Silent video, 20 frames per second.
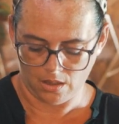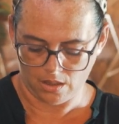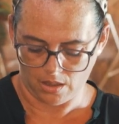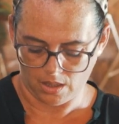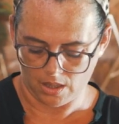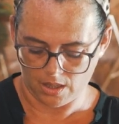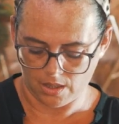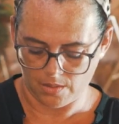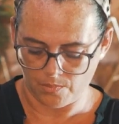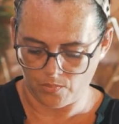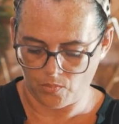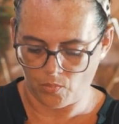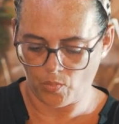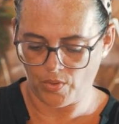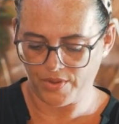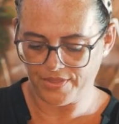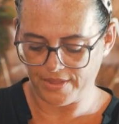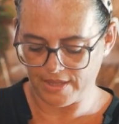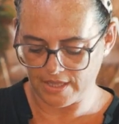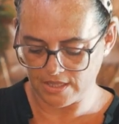
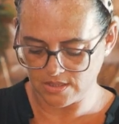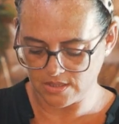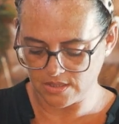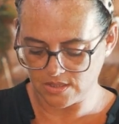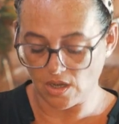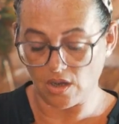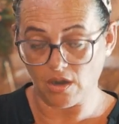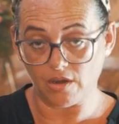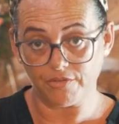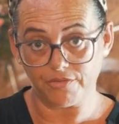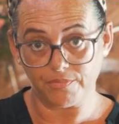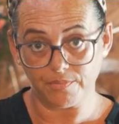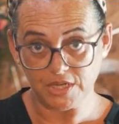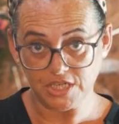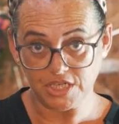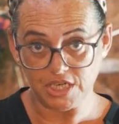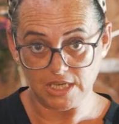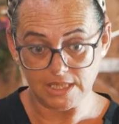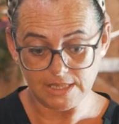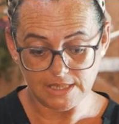with hints of
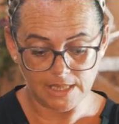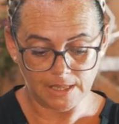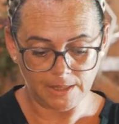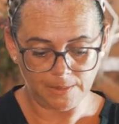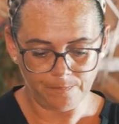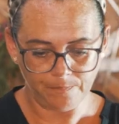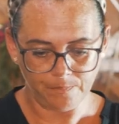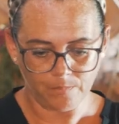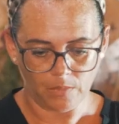magenta,